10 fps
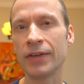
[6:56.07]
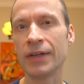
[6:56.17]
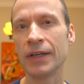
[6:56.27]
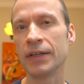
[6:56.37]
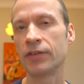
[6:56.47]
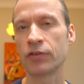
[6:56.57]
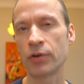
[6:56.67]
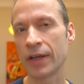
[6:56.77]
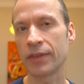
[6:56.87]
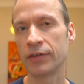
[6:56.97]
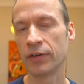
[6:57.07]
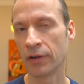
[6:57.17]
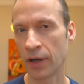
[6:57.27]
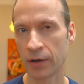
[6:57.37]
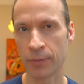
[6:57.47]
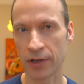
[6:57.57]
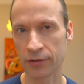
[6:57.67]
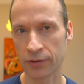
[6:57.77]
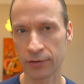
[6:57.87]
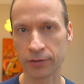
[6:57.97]
do you need to strengthen your lung
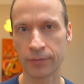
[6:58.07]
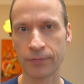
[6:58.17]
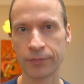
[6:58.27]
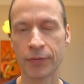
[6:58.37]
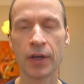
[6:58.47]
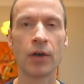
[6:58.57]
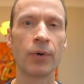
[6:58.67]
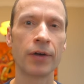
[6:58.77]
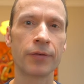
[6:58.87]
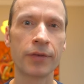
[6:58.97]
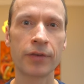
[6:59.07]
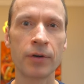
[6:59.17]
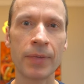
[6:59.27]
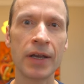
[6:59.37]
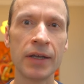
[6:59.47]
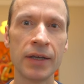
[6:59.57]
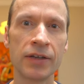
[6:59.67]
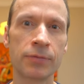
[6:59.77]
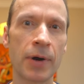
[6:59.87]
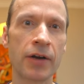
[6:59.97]
muscles? Well, there are many
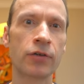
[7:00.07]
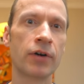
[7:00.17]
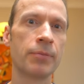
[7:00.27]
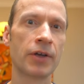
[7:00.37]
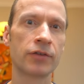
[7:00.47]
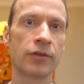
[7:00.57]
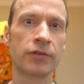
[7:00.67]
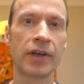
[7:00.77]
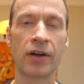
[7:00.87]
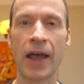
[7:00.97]
inspiratory muscles that are